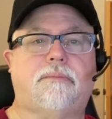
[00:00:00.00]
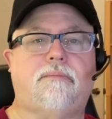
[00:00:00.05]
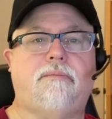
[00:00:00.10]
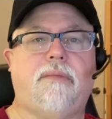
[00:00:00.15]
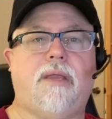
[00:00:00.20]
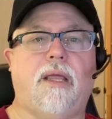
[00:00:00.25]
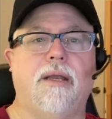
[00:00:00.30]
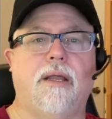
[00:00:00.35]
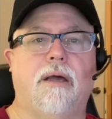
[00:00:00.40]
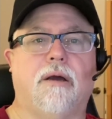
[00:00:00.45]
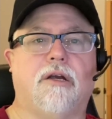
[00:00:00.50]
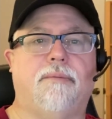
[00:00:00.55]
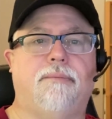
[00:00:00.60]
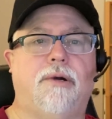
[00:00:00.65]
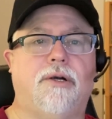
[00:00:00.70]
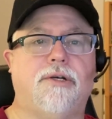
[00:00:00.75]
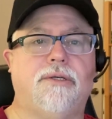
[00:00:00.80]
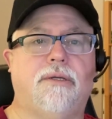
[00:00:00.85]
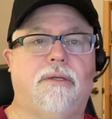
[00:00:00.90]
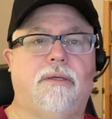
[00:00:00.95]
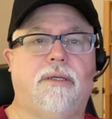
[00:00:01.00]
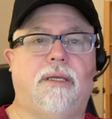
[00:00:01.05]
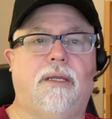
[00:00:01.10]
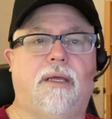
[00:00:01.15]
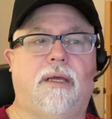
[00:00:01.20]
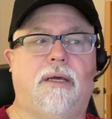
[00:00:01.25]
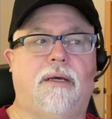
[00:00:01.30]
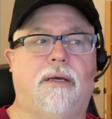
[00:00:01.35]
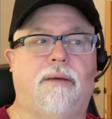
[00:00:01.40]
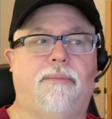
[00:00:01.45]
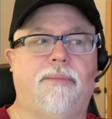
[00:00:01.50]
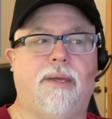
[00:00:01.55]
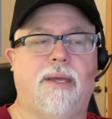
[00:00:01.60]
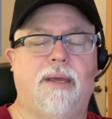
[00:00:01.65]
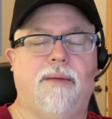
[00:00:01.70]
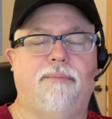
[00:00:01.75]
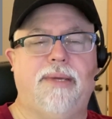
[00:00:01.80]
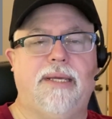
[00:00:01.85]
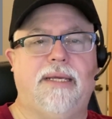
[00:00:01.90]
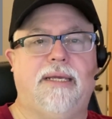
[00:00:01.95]
Now, commercial
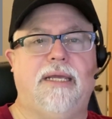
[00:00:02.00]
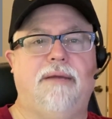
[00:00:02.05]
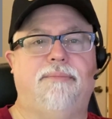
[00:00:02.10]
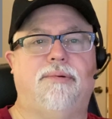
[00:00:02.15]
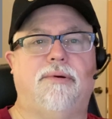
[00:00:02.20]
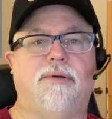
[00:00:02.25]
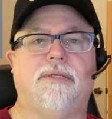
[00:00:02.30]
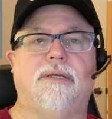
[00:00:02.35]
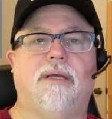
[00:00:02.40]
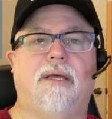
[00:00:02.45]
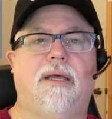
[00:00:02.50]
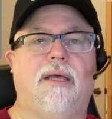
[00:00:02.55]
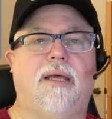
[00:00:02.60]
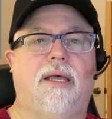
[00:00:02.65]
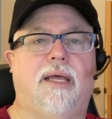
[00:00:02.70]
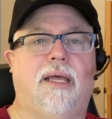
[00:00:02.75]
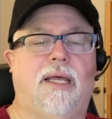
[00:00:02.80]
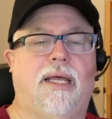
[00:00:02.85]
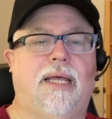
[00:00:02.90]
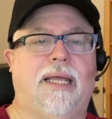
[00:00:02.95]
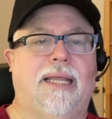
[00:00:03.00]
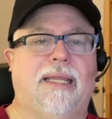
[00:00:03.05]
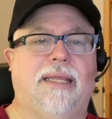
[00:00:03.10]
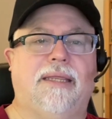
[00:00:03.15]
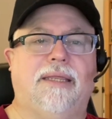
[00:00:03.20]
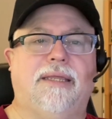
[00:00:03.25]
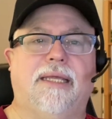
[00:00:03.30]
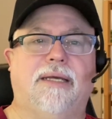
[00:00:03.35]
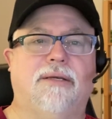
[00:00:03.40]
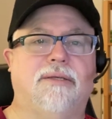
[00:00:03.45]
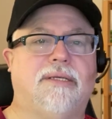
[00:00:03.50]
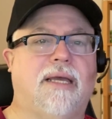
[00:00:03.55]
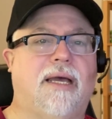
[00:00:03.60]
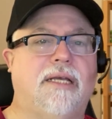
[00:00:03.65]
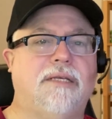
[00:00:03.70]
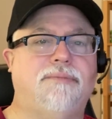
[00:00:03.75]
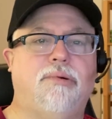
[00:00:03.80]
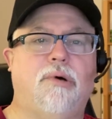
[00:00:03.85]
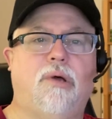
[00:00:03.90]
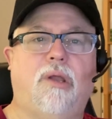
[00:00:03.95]
beekeepers, those
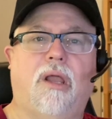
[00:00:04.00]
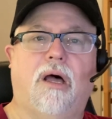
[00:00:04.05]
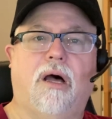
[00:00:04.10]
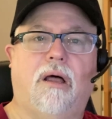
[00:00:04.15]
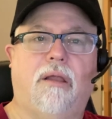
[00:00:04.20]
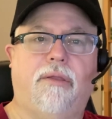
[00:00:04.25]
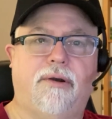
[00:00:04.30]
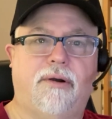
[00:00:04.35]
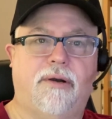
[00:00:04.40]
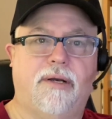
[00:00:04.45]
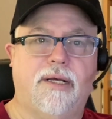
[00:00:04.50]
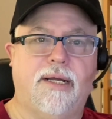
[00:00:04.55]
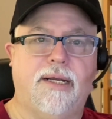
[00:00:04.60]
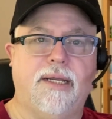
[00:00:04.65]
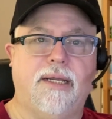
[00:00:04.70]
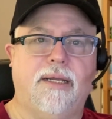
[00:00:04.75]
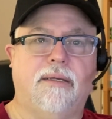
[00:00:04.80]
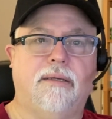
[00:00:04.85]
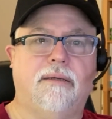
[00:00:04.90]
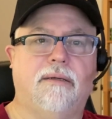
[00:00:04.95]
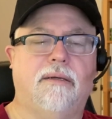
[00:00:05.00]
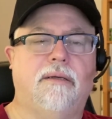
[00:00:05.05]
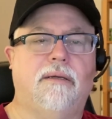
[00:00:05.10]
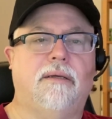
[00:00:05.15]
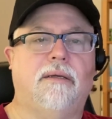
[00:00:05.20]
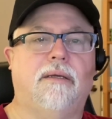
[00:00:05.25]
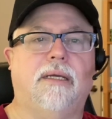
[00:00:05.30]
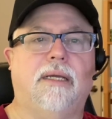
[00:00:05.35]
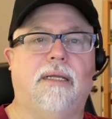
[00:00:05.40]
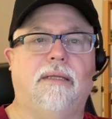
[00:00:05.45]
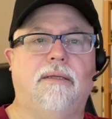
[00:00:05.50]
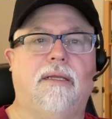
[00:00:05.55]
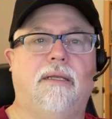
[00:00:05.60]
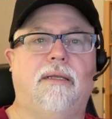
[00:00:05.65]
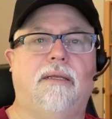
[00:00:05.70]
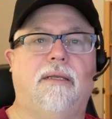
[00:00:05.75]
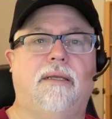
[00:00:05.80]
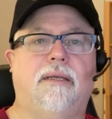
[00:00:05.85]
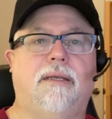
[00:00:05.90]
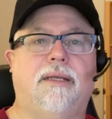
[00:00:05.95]
guys pull all their honey and
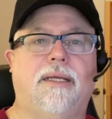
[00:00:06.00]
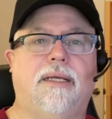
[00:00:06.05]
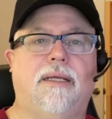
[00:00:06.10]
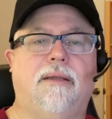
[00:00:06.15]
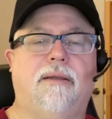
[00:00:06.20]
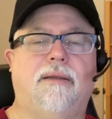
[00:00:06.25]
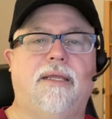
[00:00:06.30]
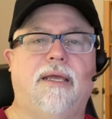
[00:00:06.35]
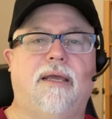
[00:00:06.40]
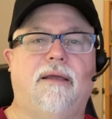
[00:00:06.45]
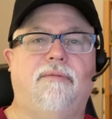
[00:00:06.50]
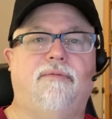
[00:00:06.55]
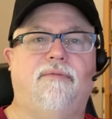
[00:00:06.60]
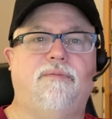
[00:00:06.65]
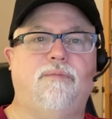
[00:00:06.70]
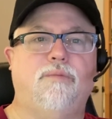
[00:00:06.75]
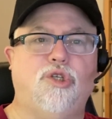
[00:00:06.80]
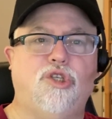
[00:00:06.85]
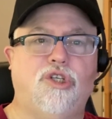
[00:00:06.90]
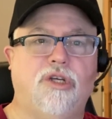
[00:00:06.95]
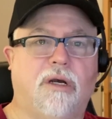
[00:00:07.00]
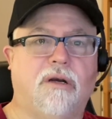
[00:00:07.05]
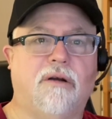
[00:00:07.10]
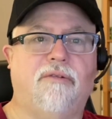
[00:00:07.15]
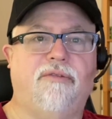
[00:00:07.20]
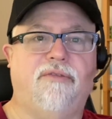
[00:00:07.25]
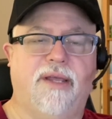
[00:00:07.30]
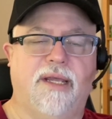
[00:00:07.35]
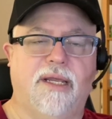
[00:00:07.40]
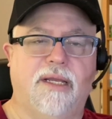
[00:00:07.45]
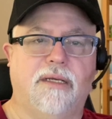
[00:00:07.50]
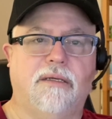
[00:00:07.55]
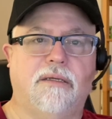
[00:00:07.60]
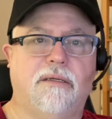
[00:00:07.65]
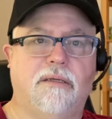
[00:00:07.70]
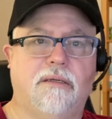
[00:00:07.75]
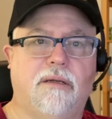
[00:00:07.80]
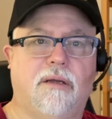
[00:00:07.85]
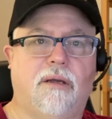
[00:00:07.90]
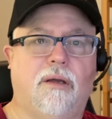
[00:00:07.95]
then they sugar feed,
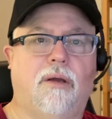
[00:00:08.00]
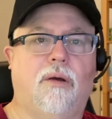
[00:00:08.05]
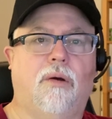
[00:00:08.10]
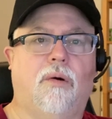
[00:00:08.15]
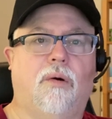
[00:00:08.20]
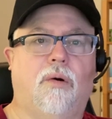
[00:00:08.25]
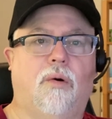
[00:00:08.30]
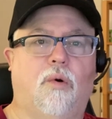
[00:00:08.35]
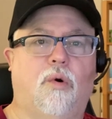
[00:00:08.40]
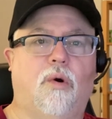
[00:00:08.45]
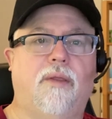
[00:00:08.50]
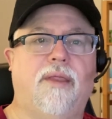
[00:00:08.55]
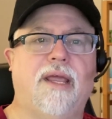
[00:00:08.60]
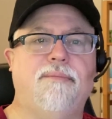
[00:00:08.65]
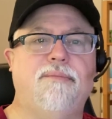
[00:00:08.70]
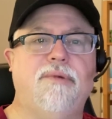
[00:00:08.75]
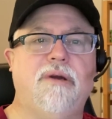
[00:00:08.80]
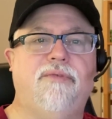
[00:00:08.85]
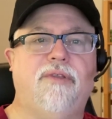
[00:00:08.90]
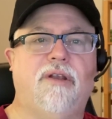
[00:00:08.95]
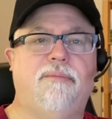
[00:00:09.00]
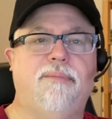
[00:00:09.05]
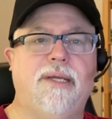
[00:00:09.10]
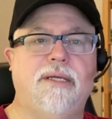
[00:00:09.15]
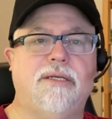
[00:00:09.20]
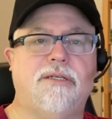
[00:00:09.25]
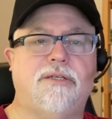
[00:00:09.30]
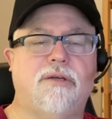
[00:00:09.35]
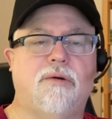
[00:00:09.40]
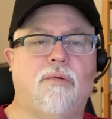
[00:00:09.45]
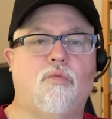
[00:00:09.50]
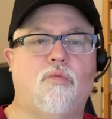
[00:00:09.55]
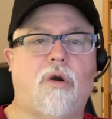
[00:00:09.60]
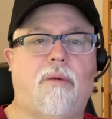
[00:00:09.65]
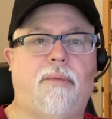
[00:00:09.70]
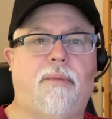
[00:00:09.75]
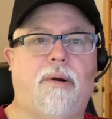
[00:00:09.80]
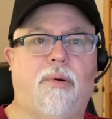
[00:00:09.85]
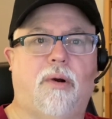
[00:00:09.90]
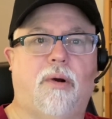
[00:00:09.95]
or they move their bees to
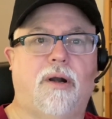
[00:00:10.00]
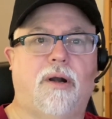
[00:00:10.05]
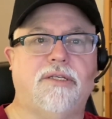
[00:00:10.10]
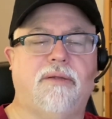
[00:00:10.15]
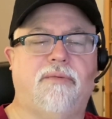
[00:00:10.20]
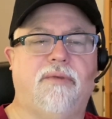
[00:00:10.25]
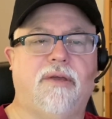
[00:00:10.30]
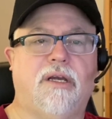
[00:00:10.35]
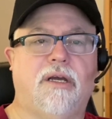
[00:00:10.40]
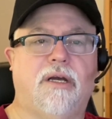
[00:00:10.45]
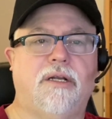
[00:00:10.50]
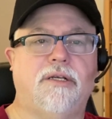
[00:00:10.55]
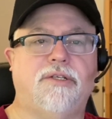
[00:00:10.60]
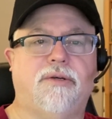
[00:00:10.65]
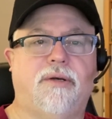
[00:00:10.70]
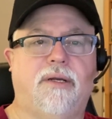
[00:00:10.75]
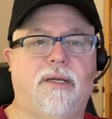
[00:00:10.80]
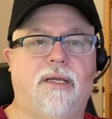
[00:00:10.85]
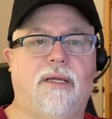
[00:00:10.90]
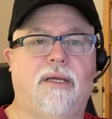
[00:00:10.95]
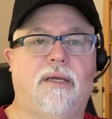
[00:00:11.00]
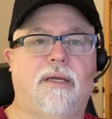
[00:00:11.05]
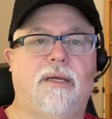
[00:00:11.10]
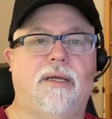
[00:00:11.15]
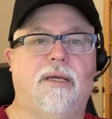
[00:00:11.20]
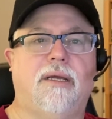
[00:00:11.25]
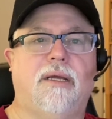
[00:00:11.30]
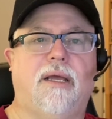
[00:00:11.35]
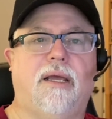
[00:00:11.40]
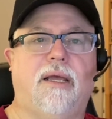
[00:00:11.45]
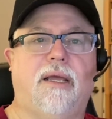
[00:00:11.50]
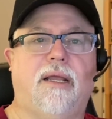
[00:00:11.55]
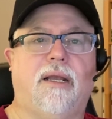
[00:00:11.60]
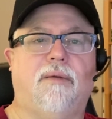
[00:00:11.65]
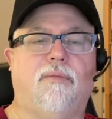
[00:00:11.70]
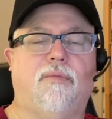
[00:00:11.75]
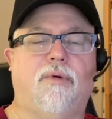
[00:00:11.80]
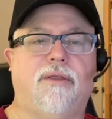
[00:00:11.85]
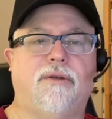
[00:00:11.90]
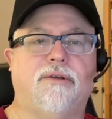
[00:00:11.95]
warmer parts of the country
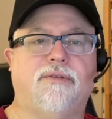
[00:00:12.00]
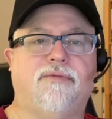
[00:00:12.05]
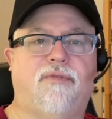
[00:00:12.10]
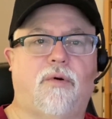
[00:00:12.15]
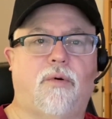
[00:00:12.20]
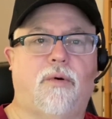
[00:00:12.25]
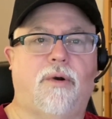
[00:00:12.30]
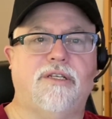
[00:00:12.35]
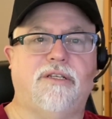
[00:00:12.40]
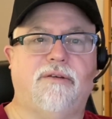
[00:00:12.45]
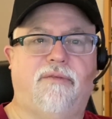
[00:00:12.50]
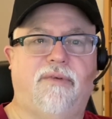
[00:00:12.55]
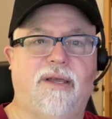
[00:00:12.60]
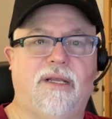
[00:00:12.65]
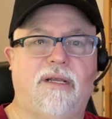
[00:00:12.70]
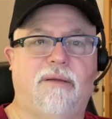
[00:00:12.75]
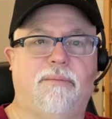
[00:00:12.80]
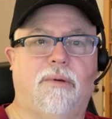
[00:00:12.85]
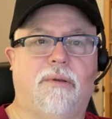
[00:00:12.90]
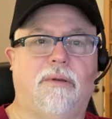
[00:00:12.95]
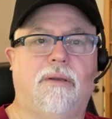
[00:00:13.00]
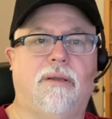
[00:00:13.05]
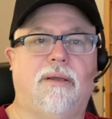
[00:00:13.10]
and where there's forage available.